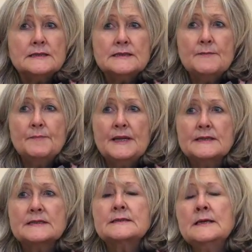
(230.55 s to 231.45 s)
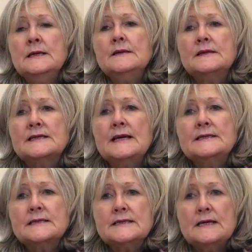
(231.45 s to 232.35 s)
simplest, the
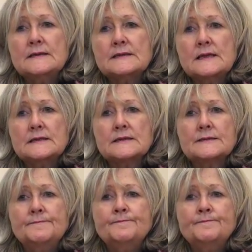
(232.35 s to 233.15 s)
data tells us